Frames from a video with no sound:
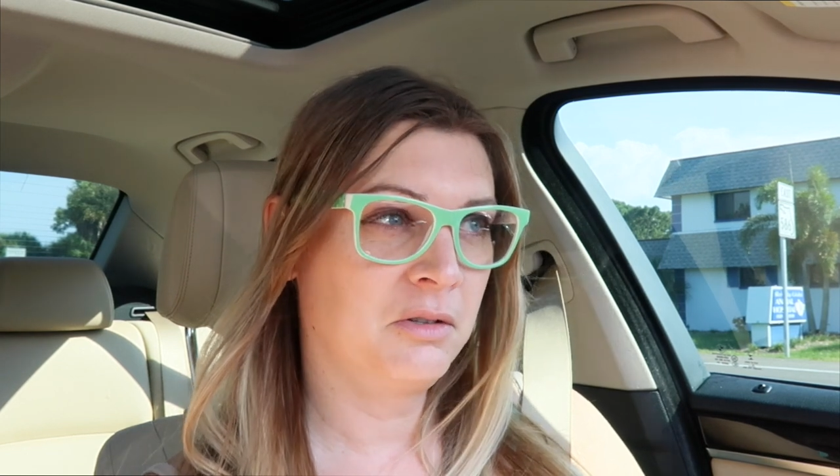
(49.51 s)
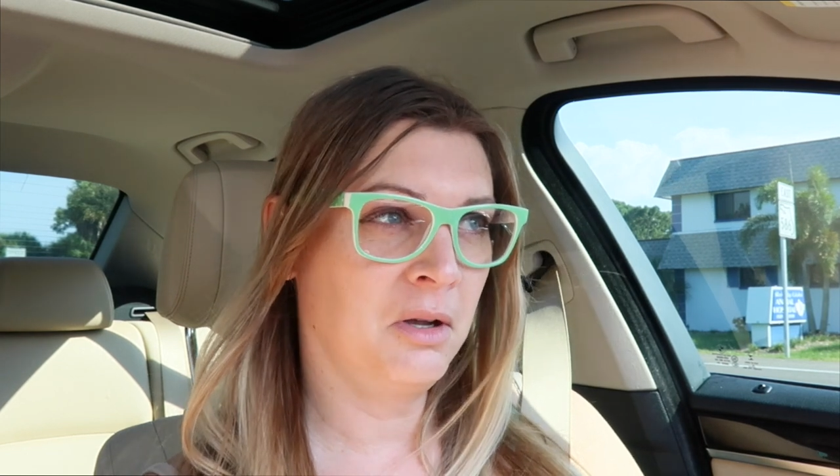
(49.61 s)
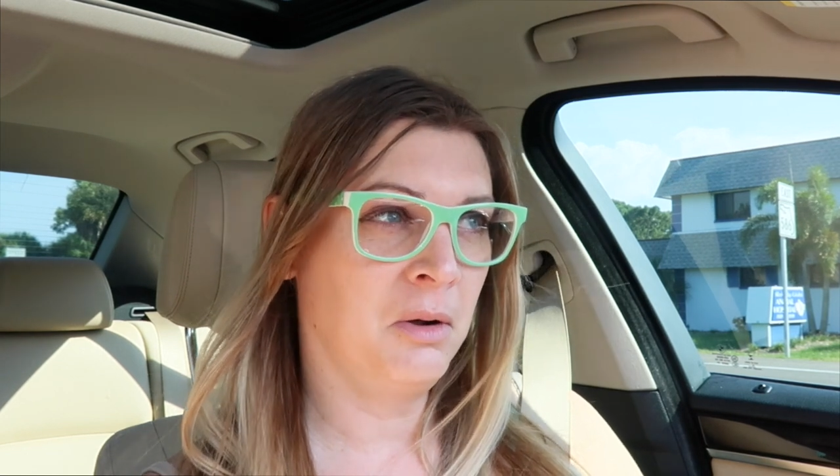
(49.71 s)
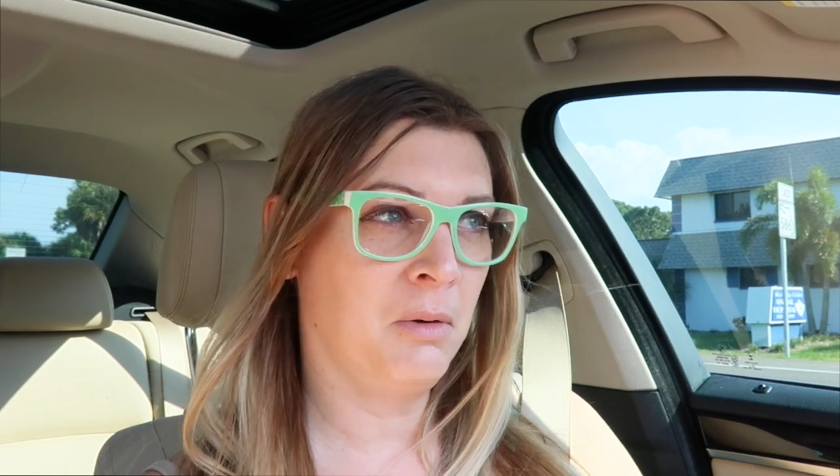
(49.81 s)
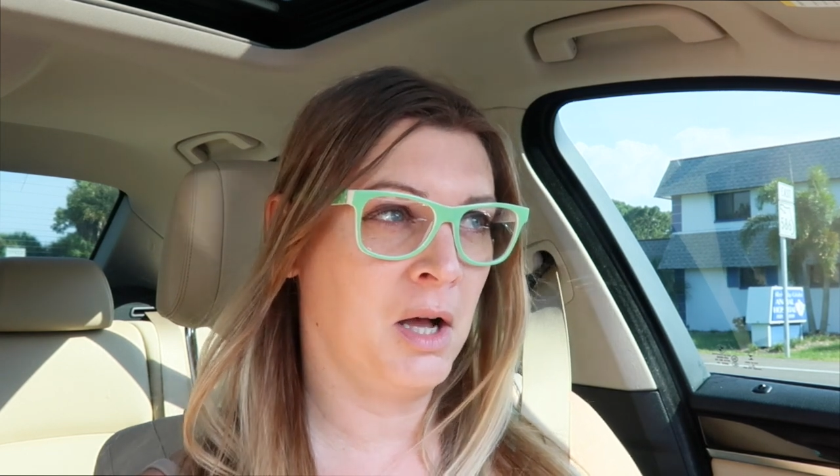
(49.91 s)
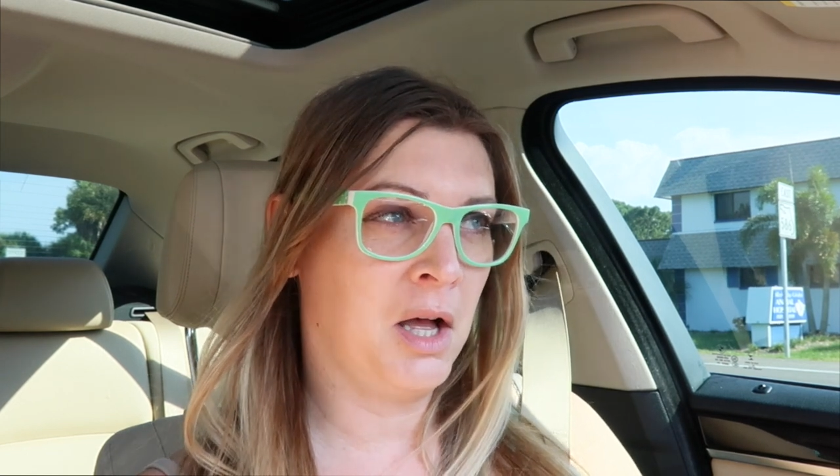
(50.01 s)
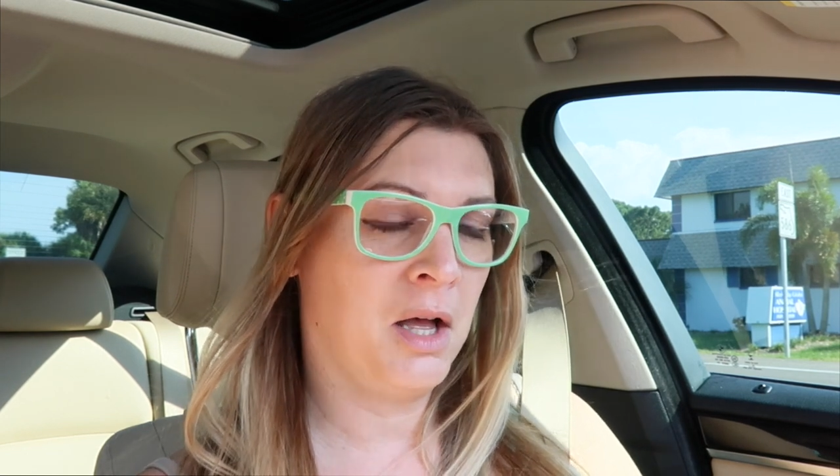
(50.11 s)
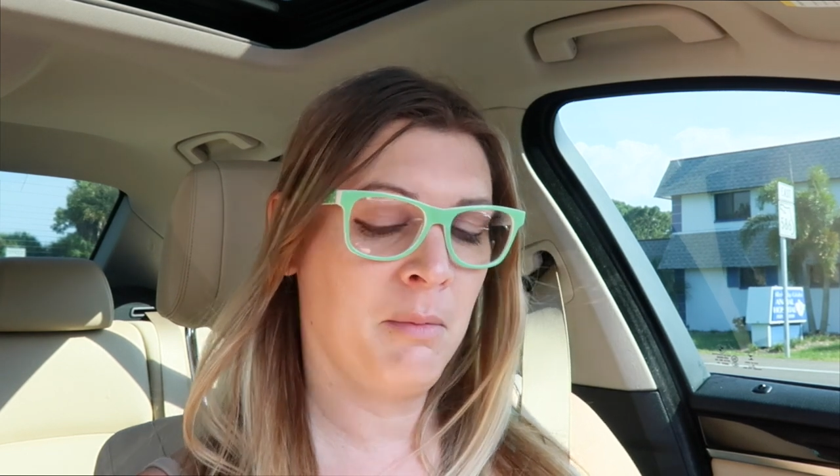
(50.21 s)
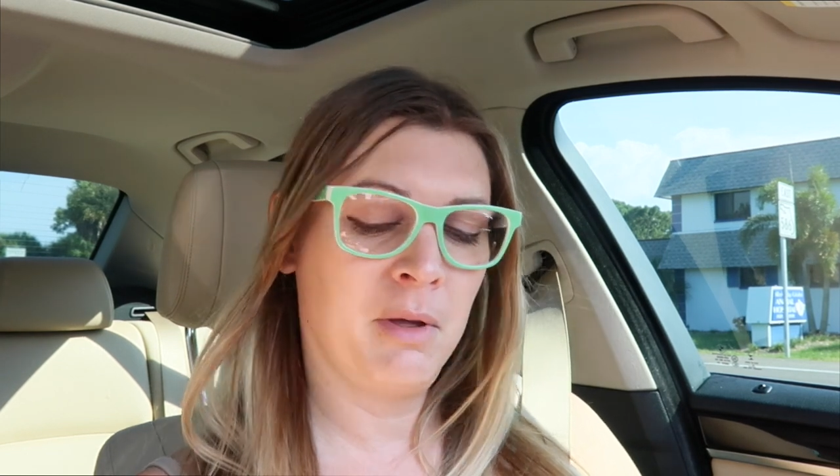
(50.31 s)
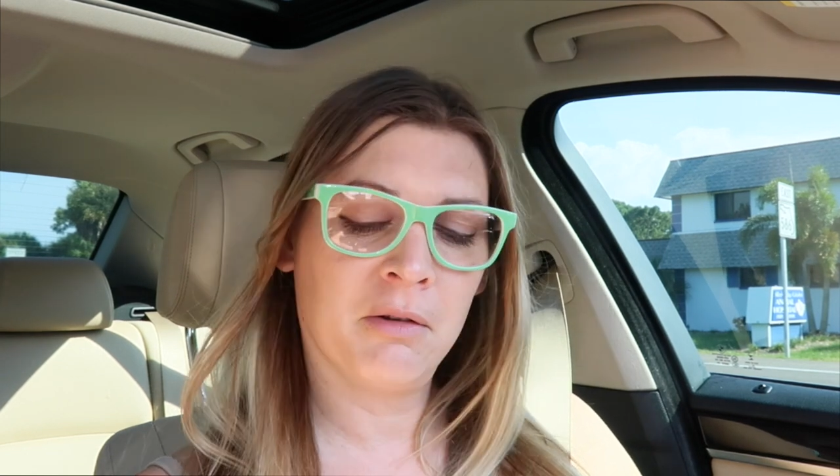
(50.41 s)
So
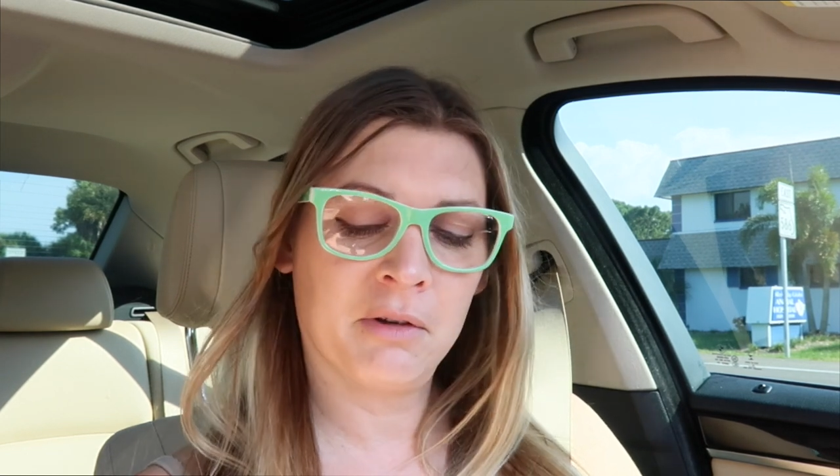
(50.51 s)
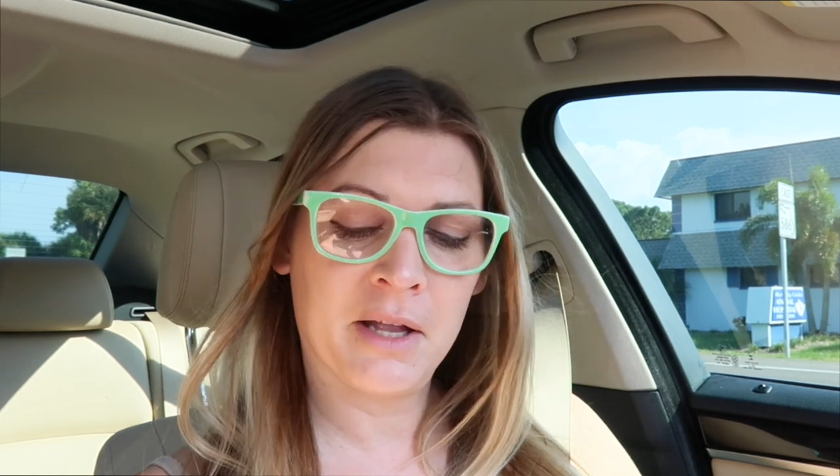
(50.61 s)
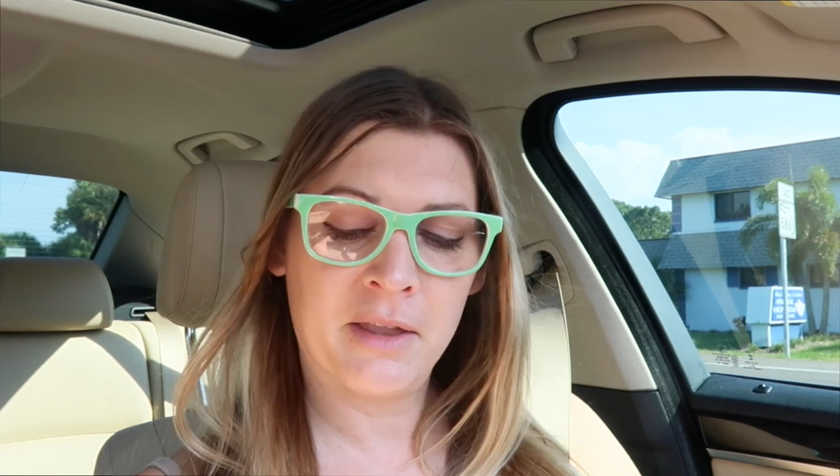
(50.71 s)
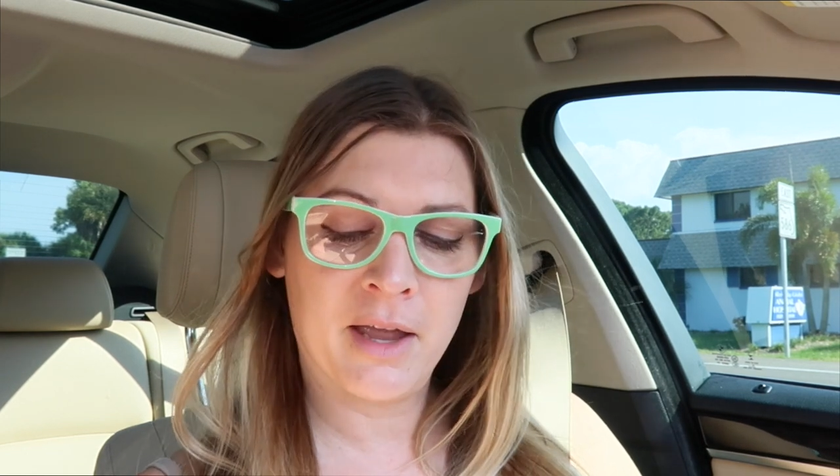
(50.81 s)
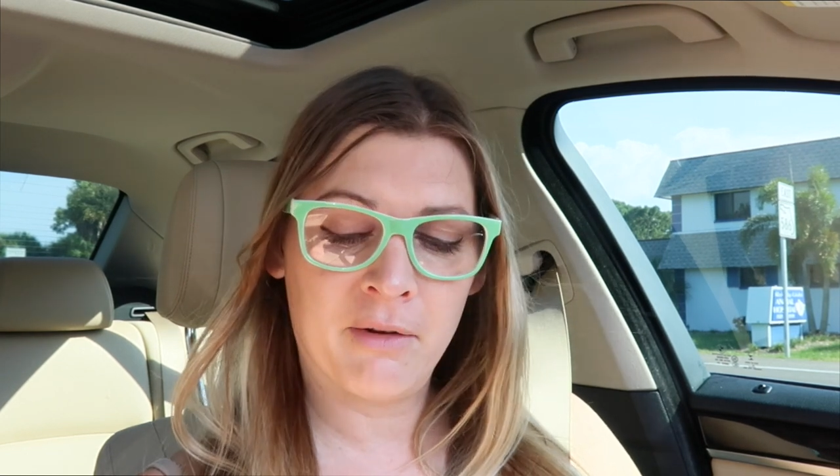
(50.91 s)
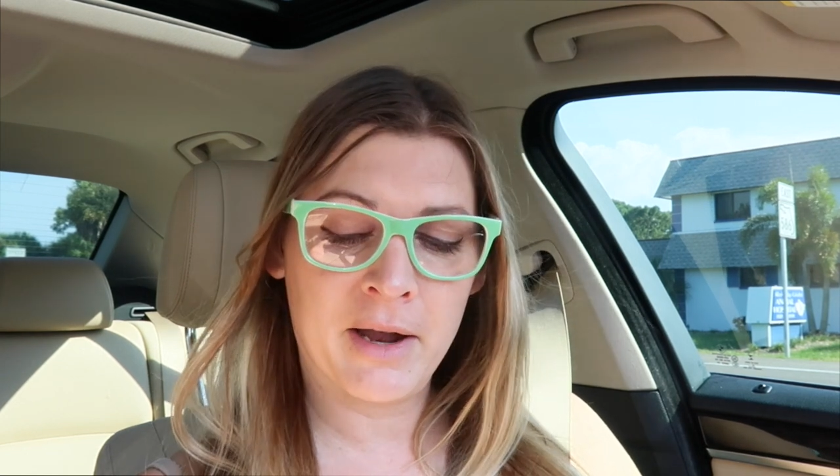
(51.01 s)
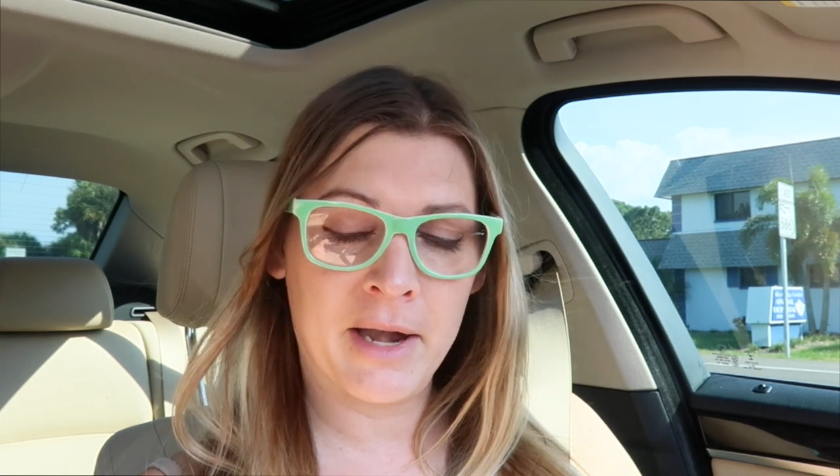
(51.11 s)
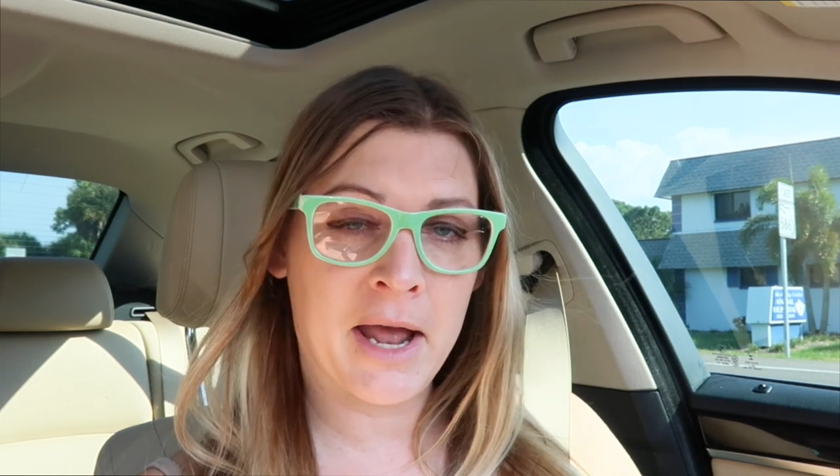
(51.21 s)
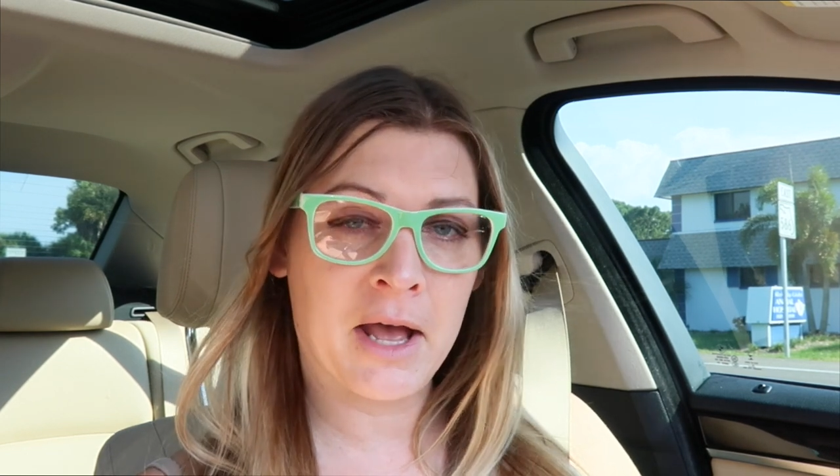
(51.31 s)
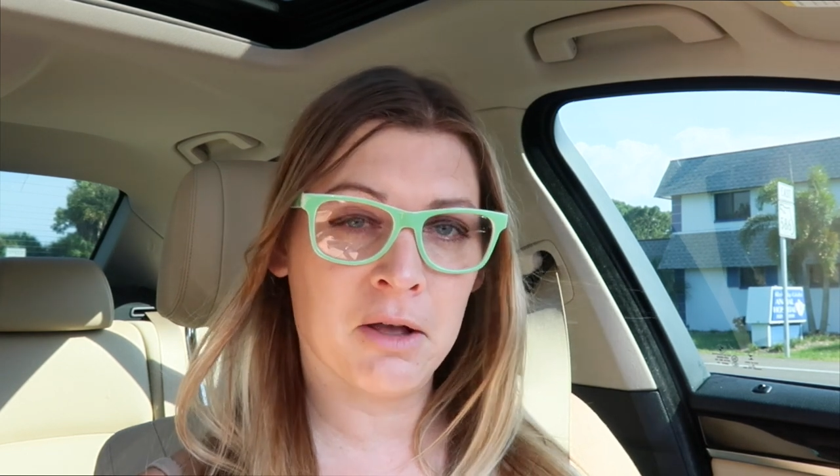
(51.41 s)
I'm at a red light
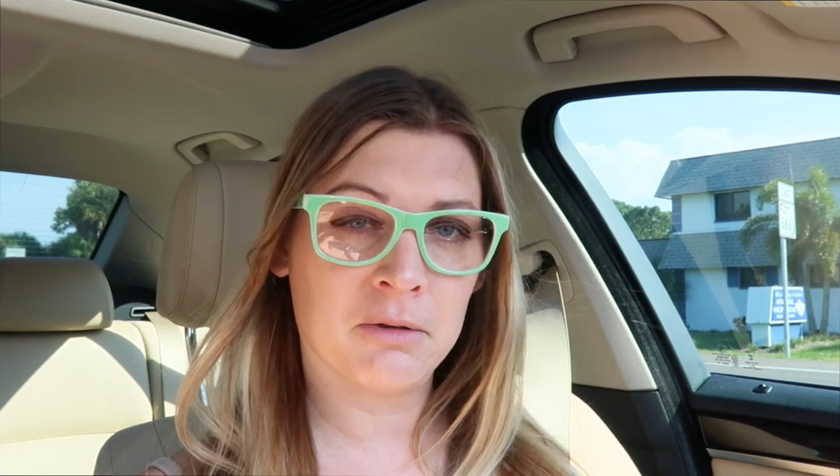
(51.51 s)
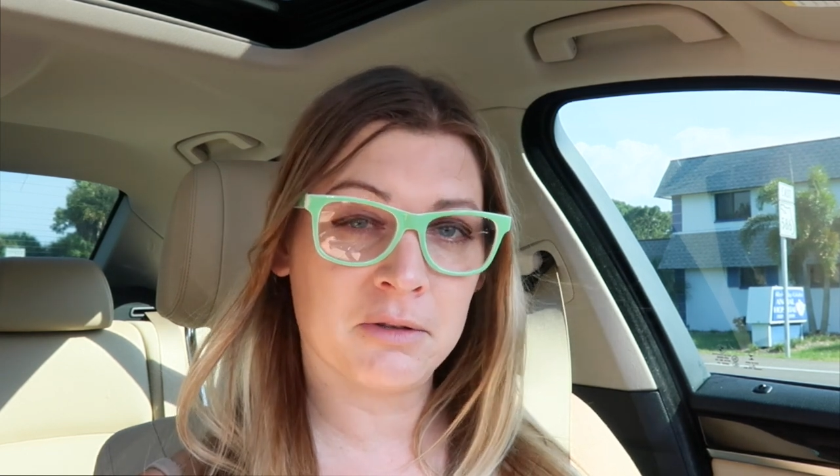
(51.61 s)
right now,